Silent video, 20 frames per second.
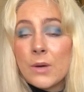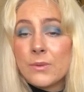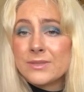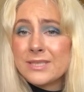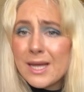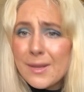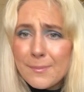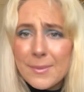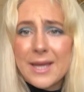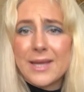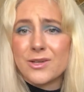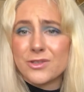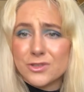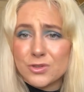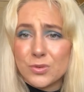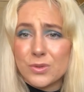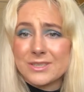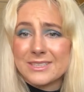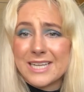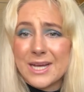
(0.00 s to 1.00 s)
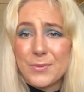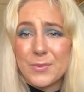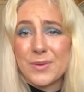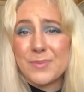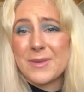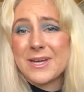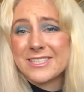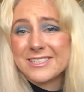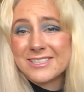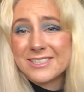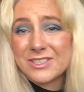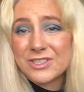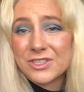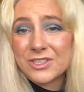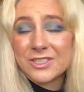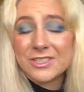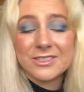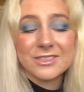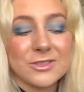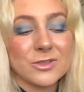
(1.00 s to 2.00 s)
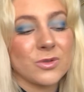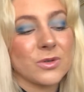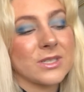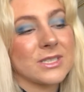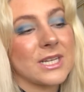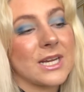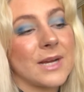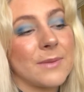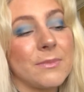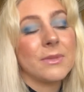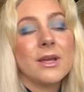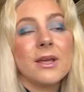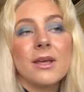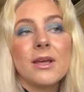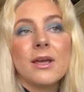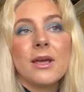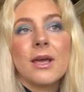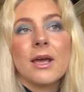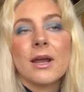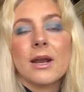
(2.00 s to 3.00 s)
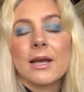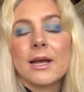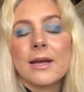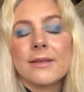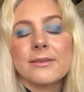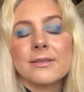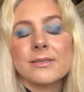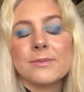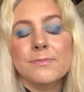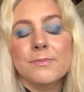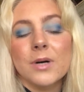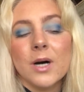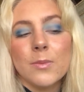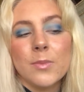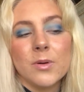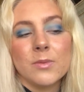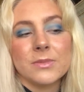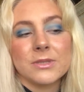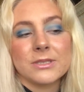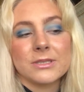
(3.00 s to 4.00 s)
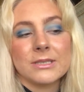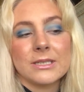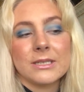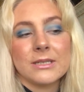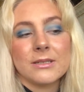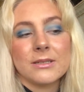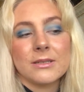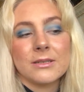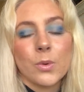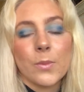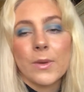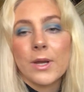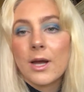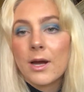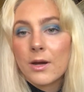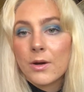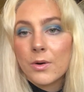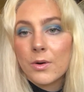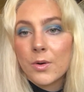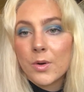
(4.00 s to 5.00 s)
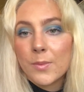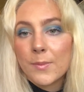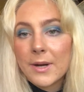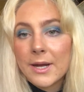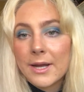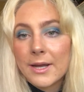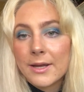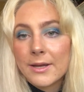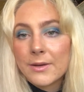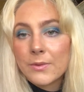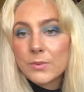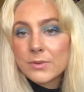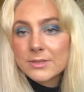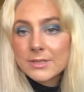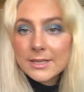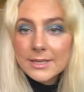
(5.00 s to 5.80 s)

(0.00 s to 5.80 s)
I was at Michael's one time with my sister, story time, and I got this bubble machine. When we got home, I was